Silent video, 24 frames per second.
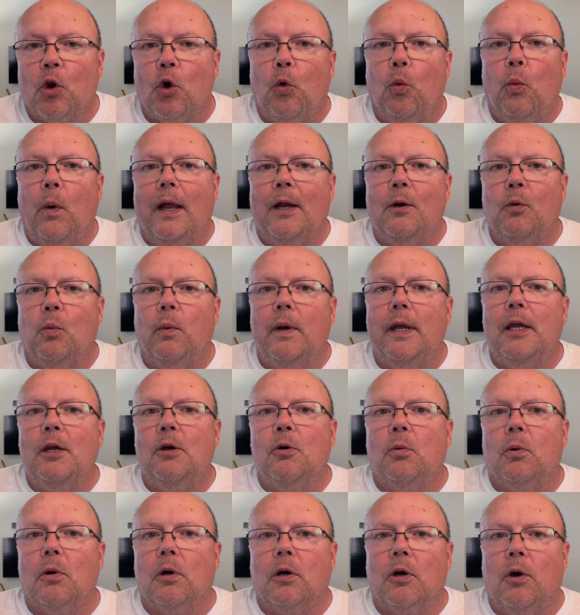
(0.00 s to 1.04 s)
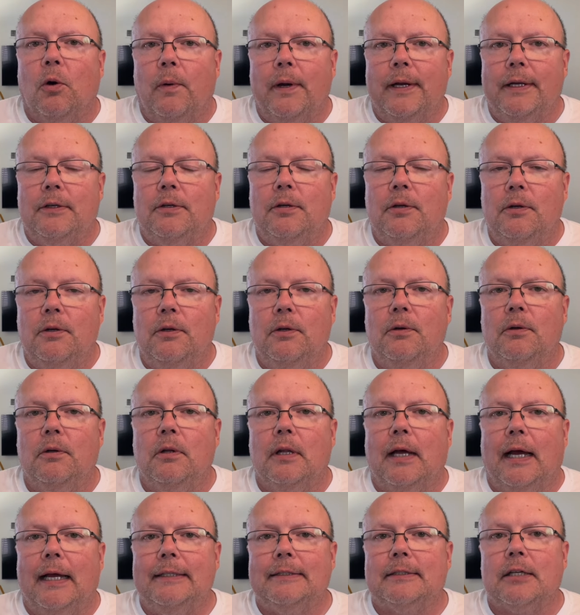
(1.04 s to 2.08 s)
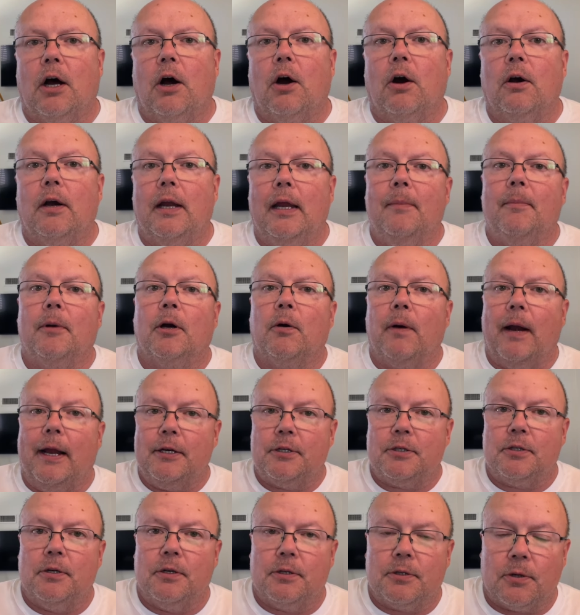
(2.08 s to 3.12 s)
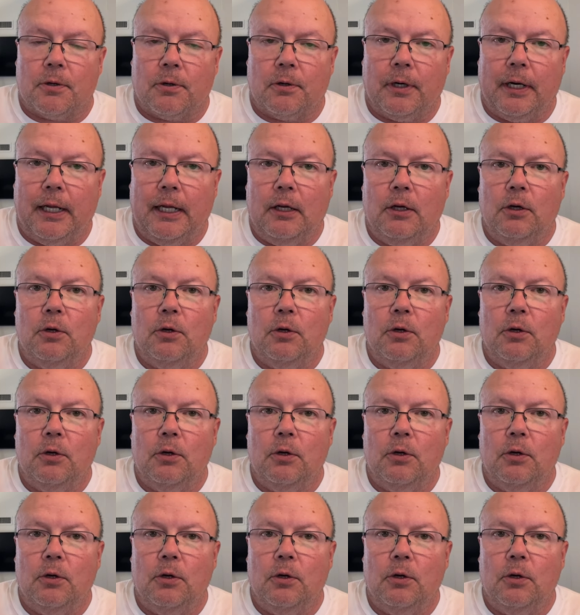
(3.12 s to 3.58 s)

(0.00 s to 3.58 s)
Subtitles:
When we were going to utilize our immigration attorney,